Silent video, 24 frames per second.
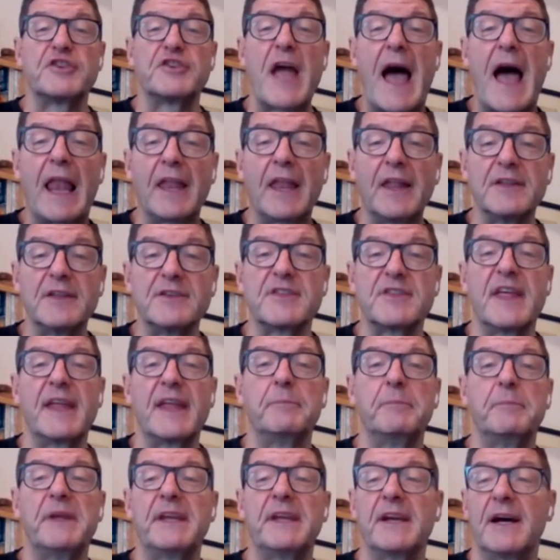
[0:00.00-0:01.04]
challenge
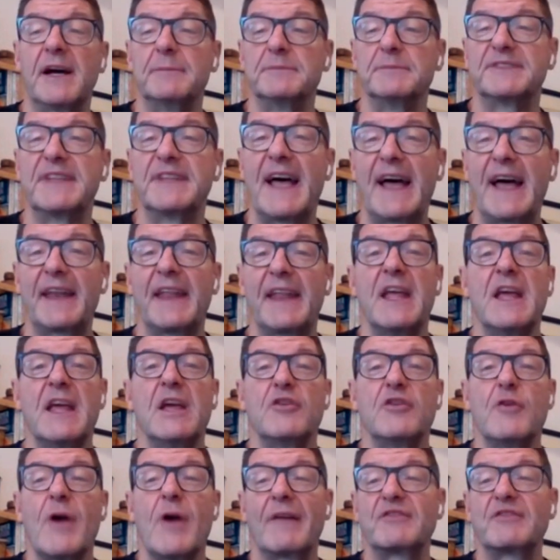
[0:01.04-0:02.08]
then becomes that
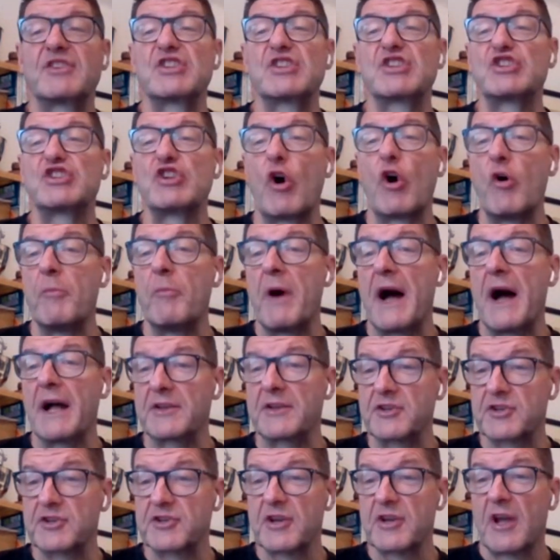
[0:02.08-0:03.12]
you have so much